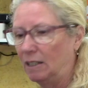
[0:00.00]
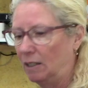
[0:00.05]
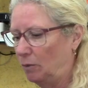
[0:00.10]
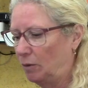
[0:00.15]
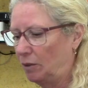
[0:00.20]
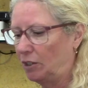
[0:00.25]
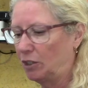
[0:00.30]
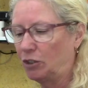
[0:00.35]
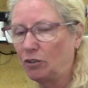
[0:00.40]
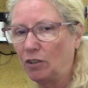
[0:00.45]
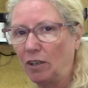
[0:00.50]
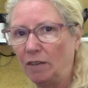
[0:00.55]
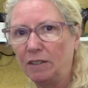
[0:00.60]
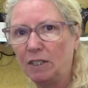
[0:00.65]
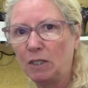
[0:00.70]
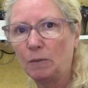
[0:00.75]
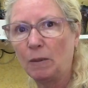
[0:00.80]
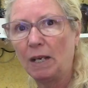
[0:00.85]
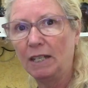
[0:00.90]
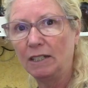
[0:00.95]
with the scruffy
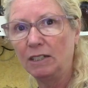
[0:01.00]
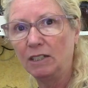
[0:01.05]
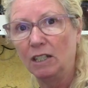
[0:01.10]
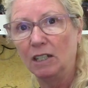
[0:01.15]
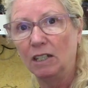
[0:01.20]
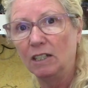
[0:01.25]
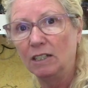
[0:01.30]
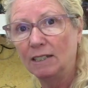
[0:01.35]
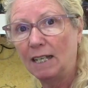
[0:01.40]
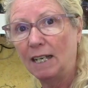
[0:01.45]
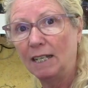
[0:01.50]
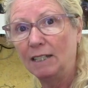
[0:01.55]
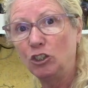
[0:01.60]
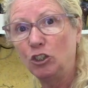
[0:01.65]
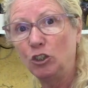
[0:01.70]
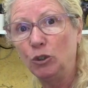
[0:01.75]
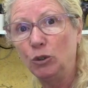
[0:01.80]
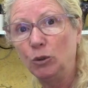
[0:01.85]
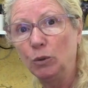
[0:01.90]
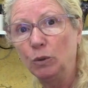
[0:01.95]
side
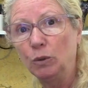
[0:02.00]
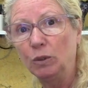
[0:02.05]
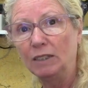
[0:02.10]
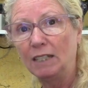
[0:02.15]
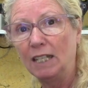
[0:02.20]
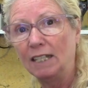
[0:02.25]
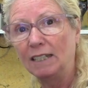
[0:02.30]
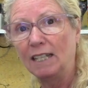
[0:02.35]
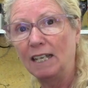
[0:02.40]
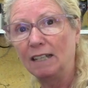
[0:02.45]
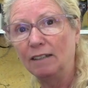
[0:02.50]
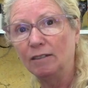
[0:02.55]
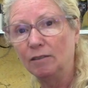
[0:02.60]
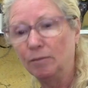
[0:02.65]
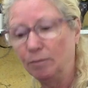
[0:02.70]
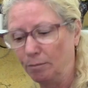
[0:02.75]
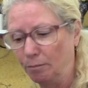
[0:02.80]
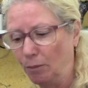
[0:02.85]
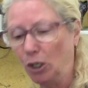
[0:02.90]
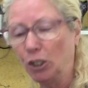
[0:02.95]
to take that
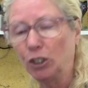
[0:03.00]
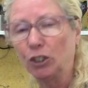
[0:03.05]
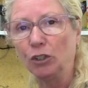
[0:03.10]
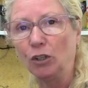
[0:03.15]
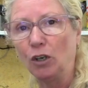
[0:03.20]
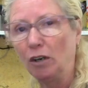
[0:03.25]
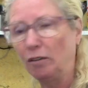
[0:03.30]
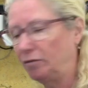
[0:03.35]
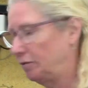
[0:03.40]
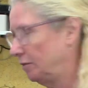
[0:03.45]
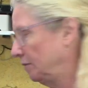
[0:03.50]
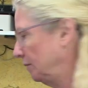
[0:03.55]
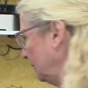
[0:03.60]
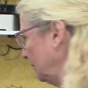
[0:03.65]
marker off.